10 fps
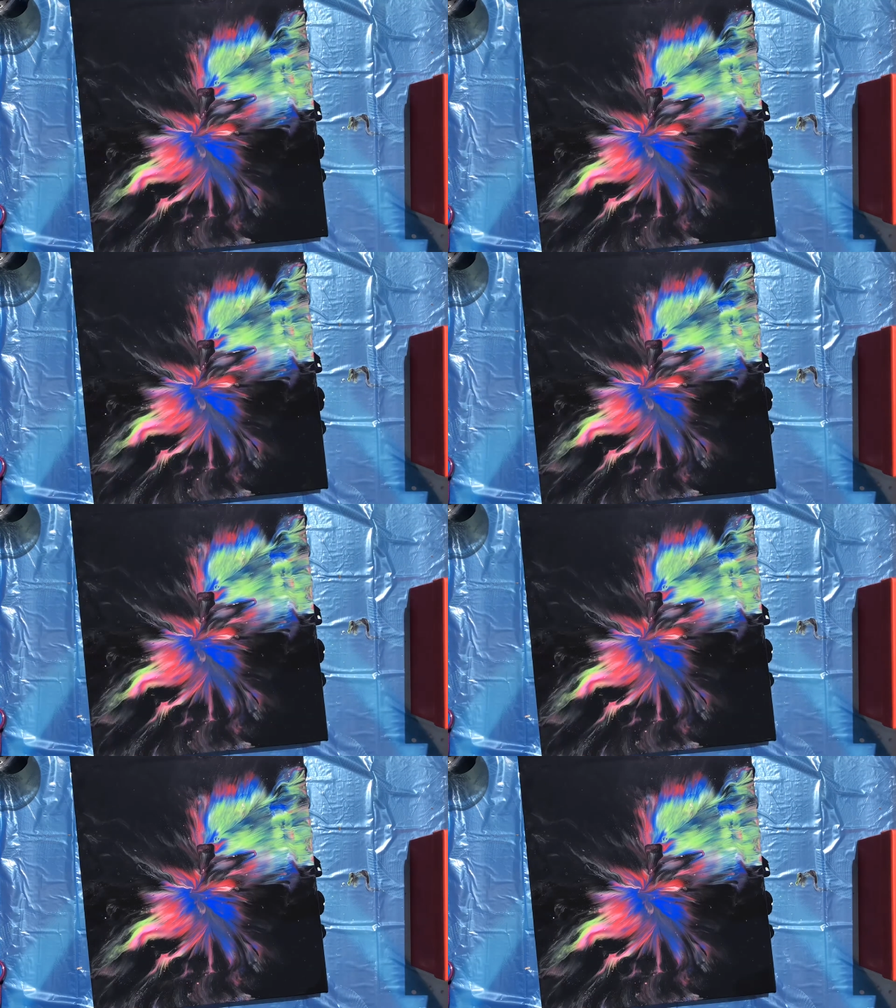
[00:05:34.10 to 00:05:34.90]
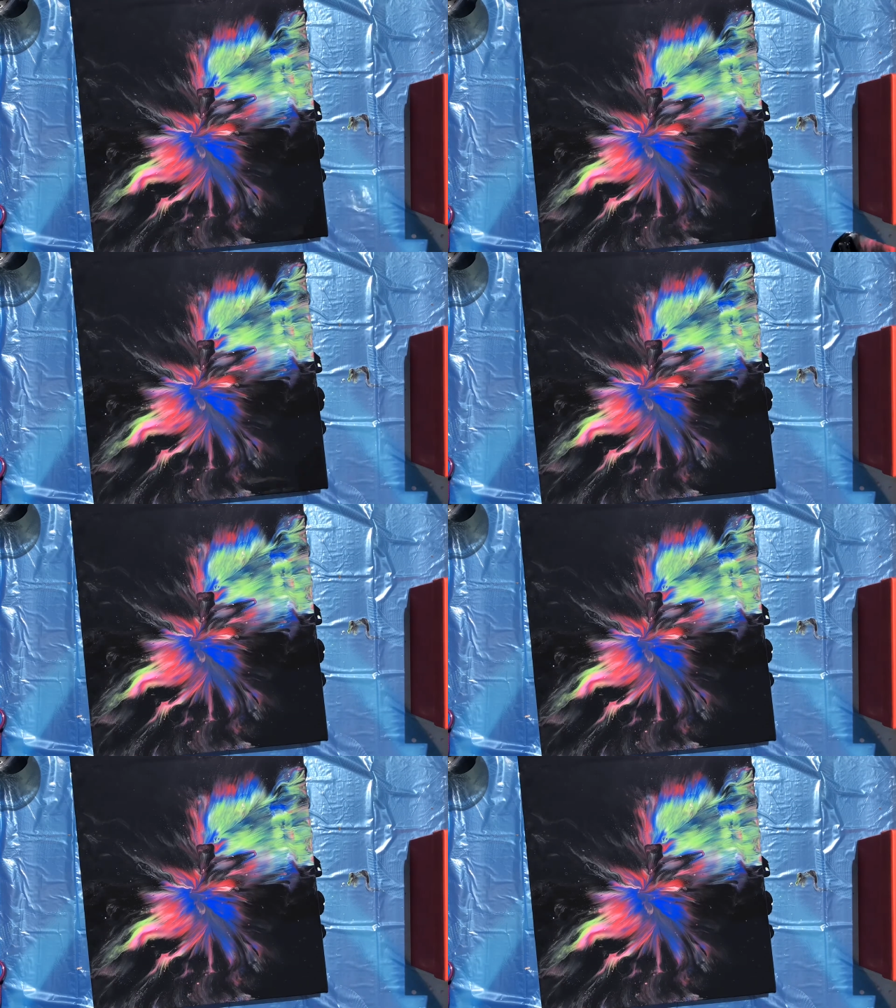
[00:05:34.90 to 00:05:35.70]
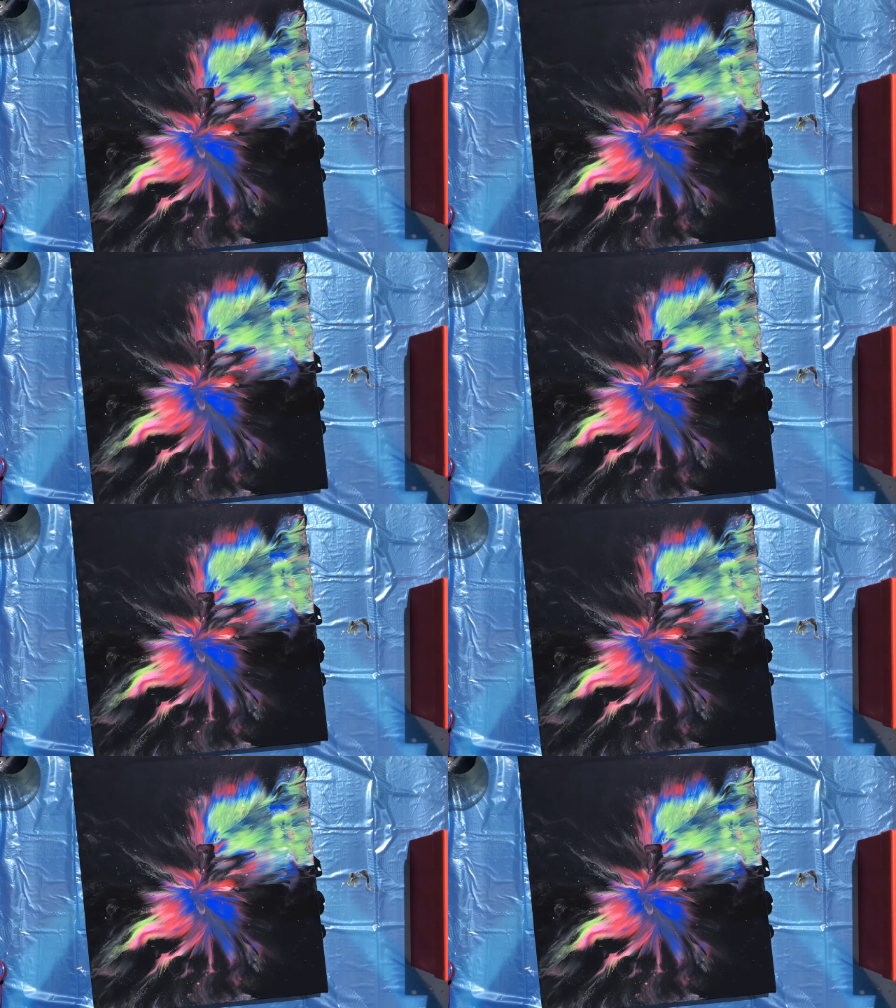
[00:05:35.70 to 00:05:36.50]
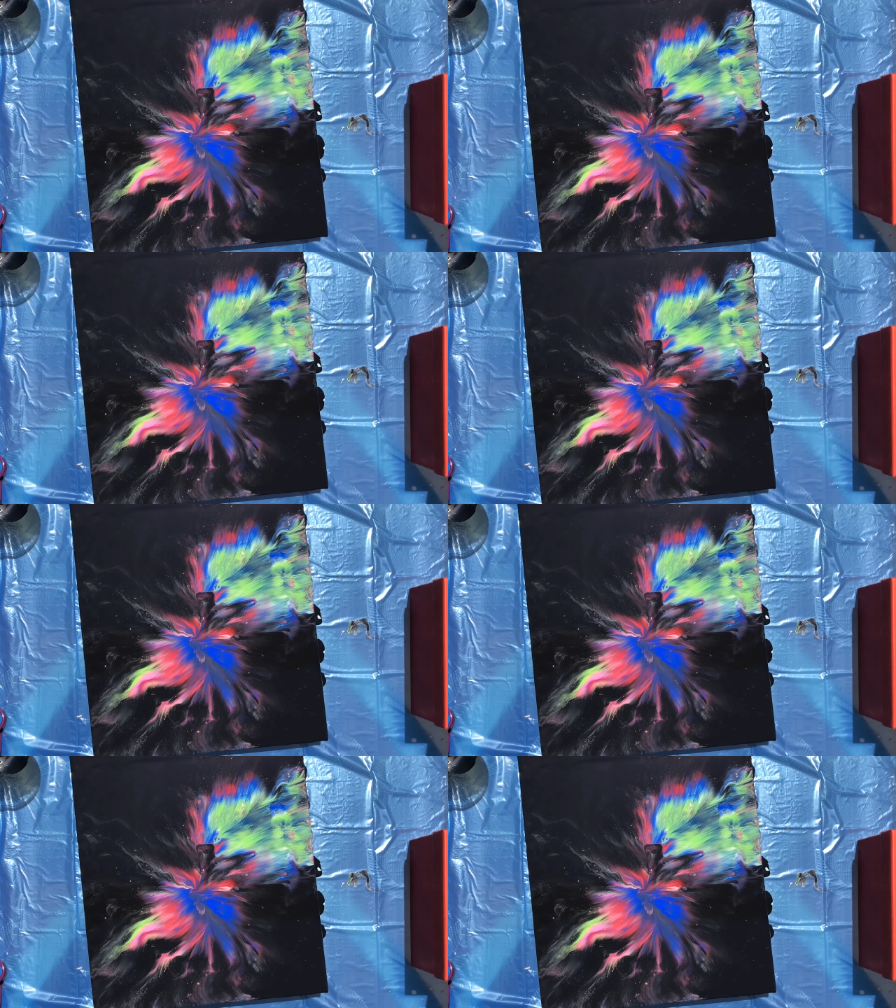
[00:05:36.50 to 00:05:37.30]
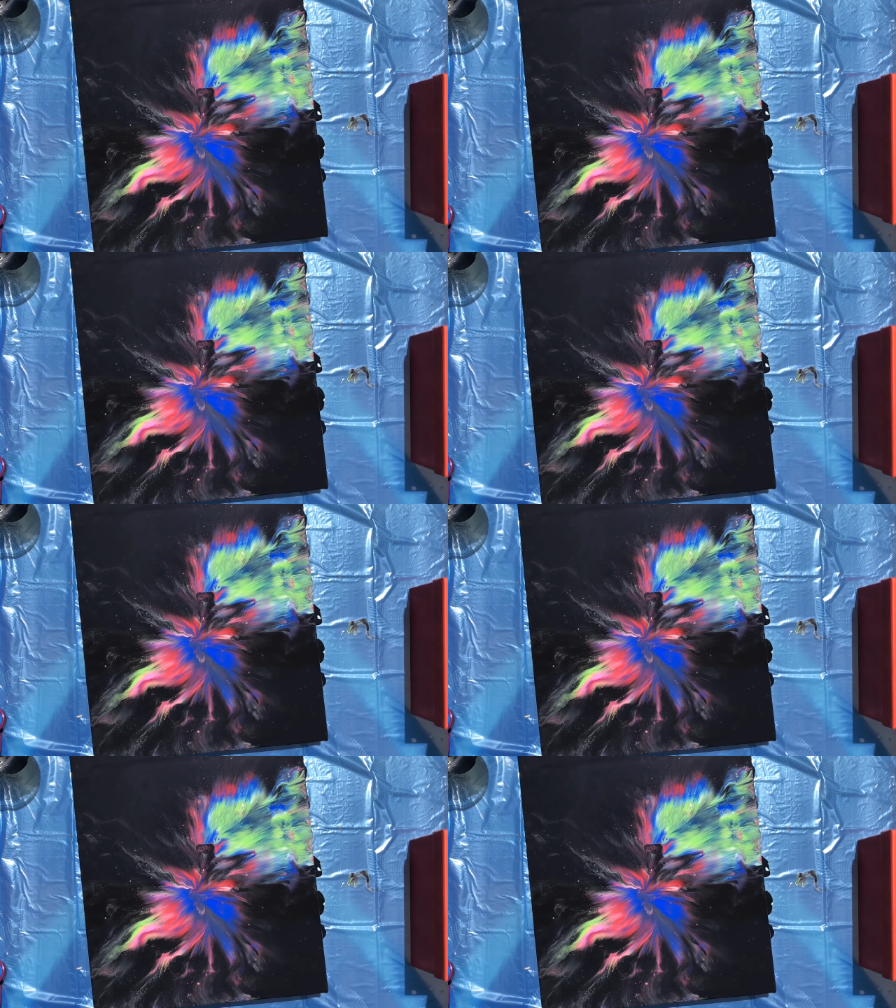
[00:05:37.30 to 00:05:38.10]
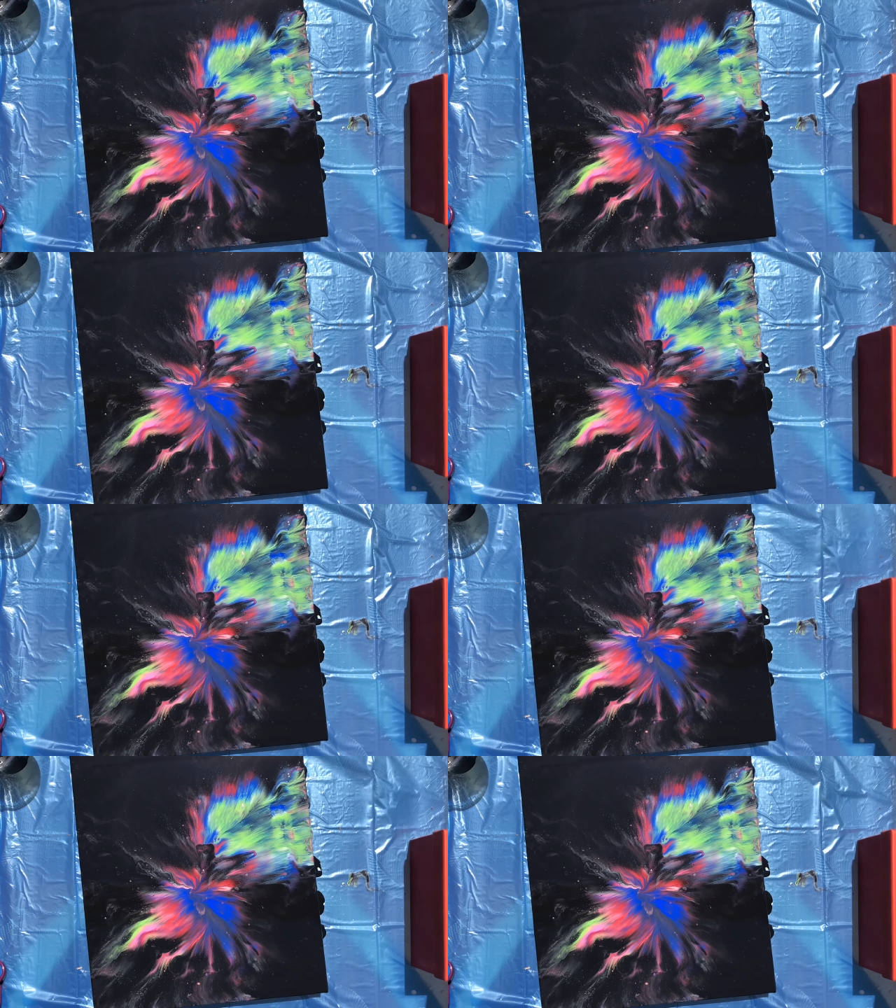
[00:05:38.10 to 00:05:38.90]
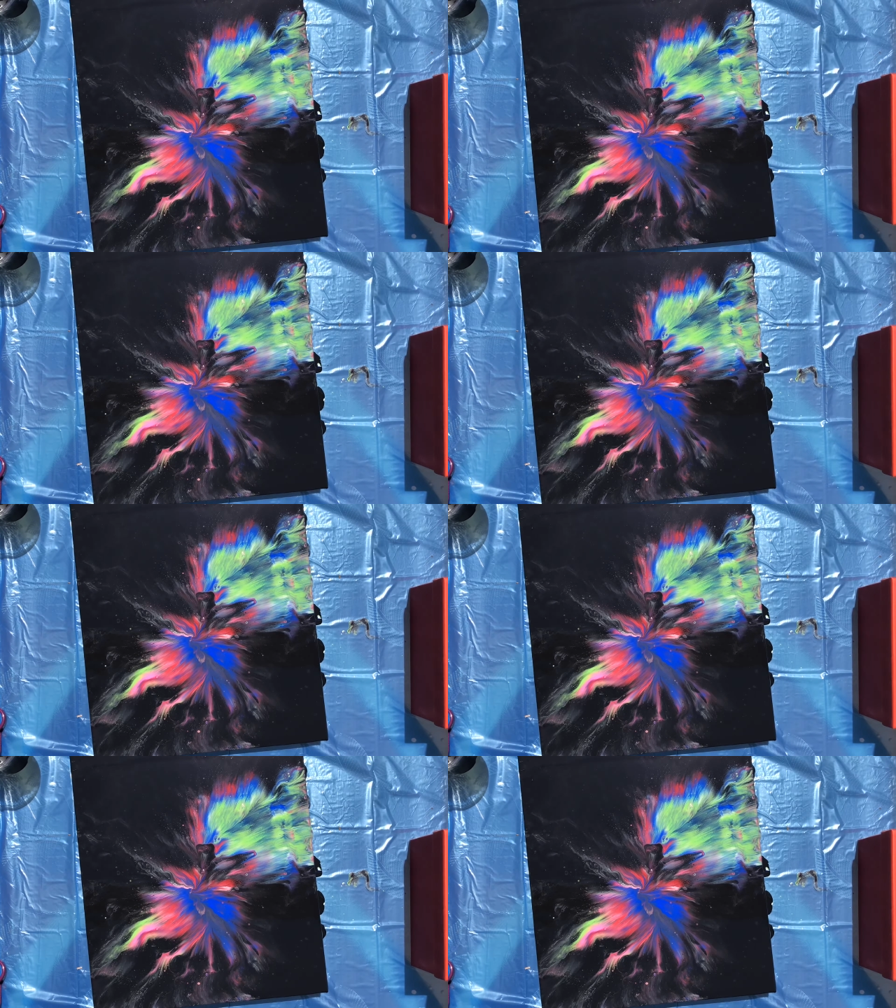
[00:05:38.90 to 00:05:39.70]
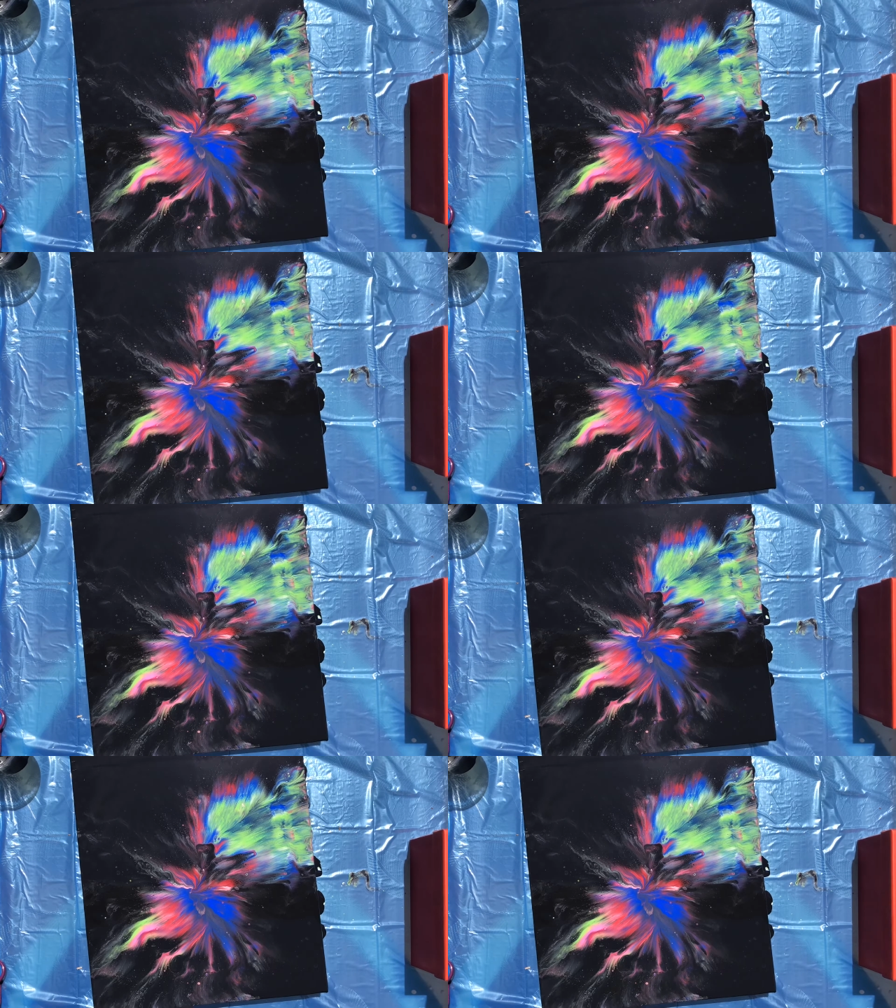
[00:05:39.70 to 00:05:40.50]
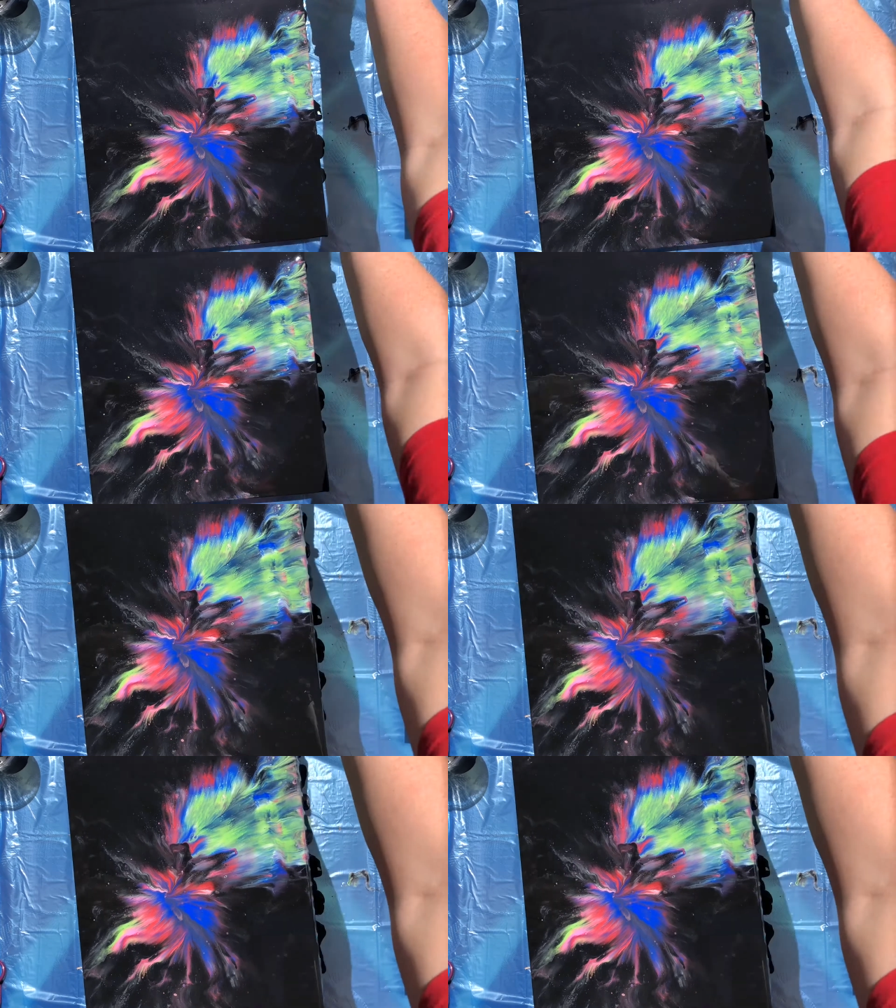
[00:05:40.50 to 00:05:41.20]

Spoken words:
[unreadable: no face in view]